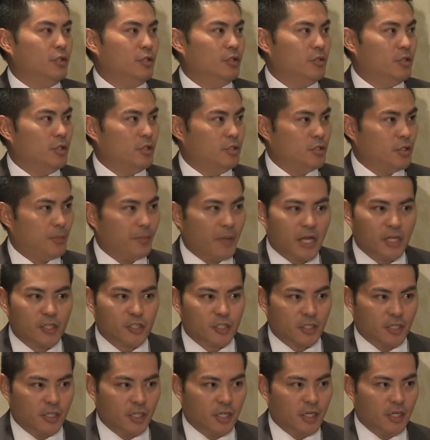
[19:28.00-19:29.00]
Does the
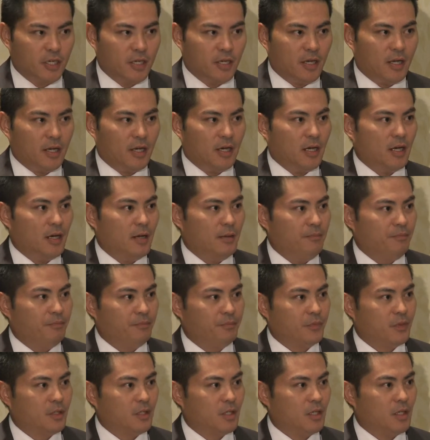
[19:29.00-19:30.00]
patient need
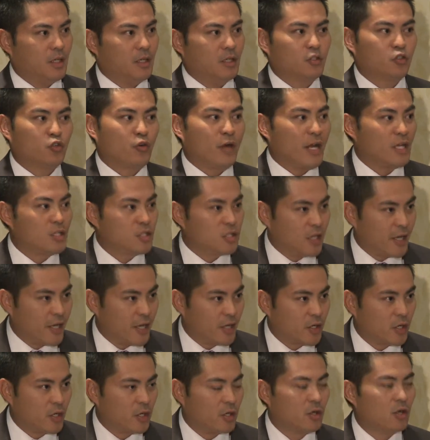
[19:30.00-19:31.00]

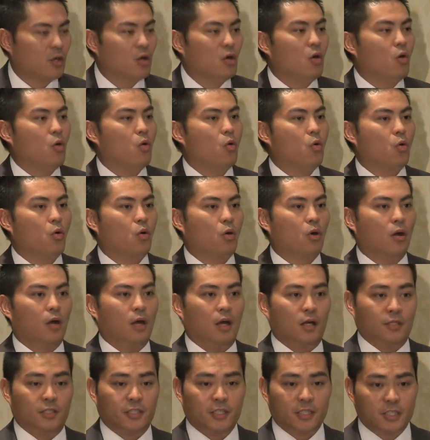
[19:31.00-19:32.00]
translator or
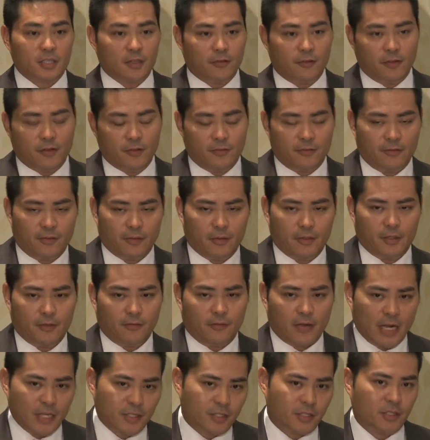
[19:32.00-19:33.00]
assistive
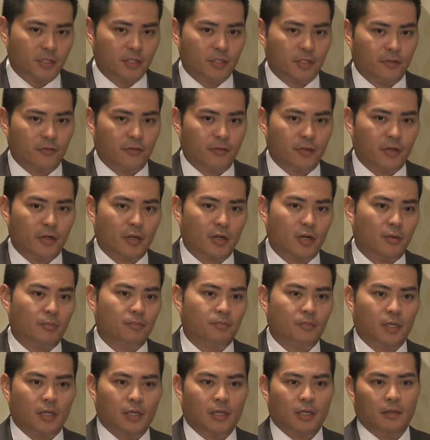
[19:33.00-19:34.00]
devices if they're
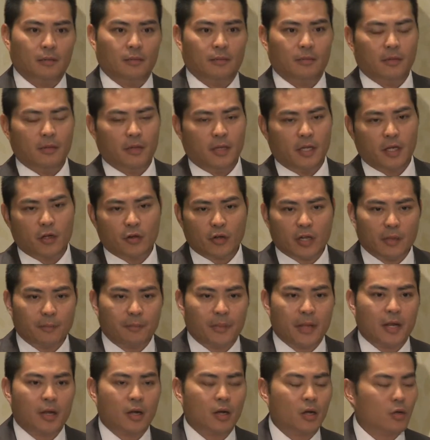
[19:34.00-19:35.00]
hearing
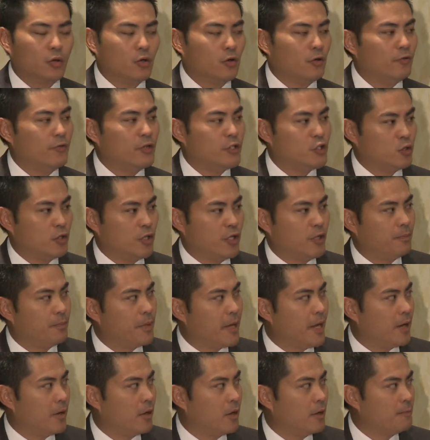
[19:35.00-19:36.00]
impaired or visually
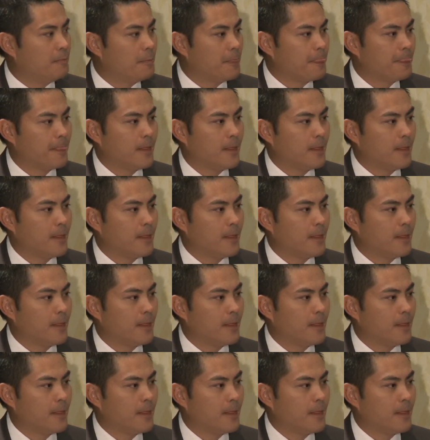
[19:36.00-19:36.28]
impaired?